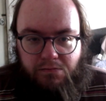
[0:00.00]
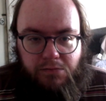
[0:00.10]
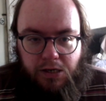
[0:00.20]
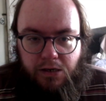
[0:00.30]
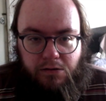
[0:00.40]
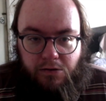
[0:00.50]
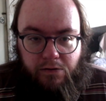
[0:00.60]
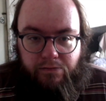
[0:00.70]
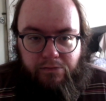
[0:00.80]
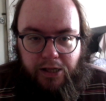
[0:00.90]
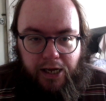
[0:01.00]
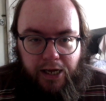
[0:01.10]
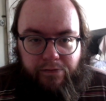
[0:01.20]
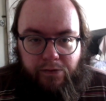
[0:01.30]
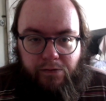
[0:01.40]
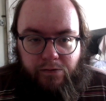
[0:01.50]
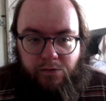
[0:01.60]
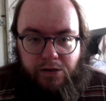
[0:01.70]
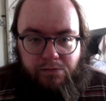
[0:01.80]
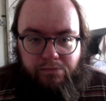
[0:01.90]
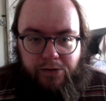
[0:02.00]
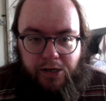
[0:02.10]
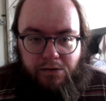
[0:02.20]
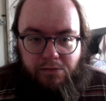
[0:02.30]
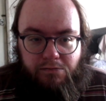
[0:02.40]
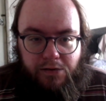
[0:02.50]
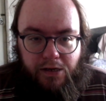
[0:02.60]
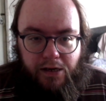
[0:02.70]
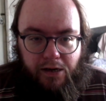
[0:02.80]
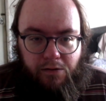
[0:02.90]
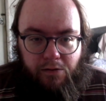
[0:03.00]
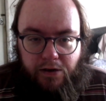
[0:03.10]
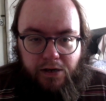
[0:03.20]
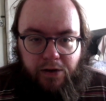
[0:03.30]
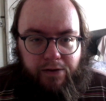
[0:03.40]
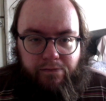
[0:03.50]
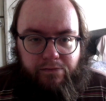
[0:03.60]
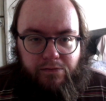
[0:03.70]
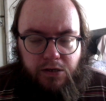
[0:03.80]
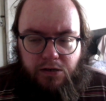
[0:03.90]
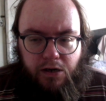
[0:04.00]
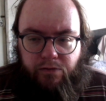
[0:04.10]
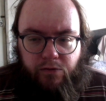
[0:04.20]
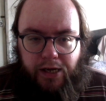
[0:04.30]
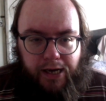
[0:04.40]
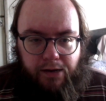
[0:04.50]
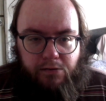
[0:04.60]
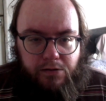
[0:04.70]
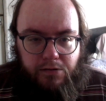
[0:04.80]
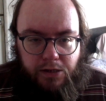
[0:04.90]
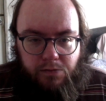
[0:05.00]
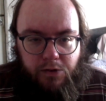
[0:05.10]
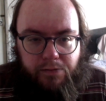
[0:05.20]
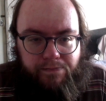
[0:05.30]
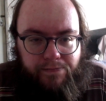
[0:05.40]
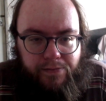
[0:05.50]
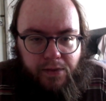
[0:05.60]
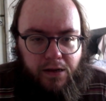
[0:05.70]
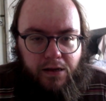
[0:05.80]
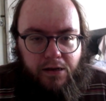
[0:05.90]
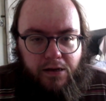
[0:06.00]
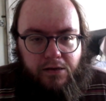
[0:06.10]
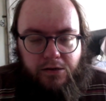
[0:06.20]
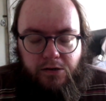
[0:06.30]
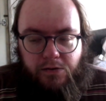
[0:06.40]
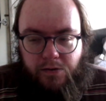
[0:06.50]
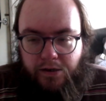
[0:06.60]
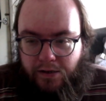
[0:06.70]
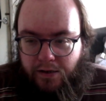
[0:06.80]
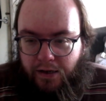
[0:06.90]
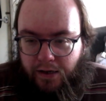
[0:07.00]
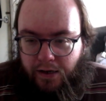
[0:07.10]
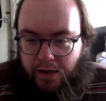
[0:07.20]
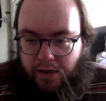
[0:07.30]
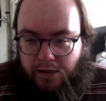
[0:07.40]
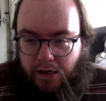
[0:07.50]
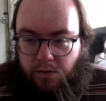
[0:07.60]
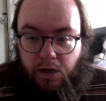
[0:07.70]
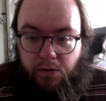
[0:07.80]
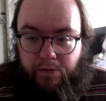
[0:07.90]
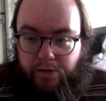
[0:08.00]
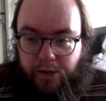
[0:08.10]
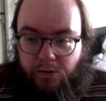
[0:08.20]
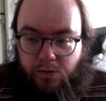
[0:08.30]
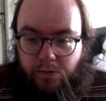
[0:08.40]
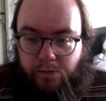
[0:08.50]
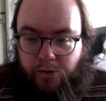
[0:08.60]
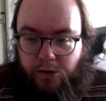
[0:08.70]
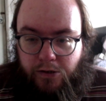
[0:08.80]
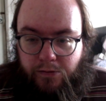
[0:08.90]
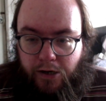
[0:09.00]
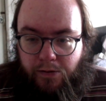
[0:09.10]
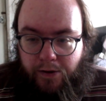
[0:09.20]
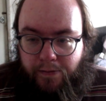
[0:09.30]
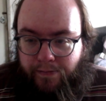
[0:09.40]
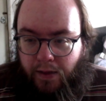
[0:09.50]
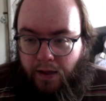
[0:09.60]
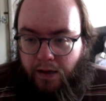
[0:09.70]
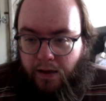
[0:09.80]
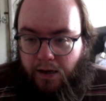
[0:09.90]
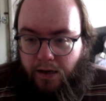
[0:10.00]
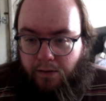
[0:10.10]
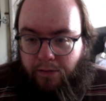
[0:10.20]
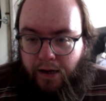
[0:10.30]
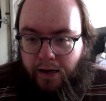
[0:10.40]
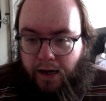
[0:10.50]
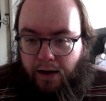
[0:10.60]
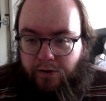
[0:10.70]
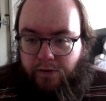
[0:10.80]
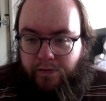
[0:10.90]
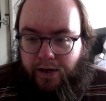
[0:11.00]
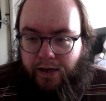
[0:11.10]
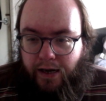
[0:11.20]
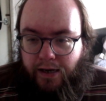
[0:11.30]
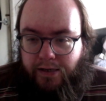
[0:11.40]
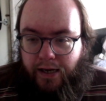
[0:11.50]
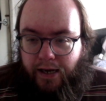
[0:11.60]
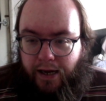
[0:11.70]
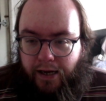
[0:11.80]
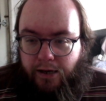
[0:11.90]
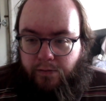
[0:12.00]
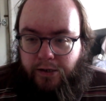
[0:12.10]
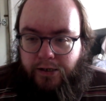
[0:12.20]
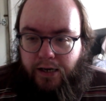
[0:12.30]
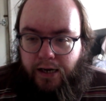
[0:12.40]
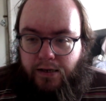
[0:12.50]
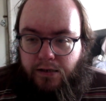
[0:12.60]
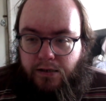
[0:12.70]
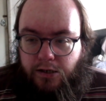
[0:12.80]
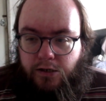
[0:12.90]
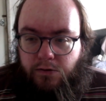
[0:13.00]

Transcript: and sort of at the end of it, we've always been... There's no falling out, as it were, due to it. So, no, I've never been caught up in BookTube drama. Have you ever had a hate comment, and did you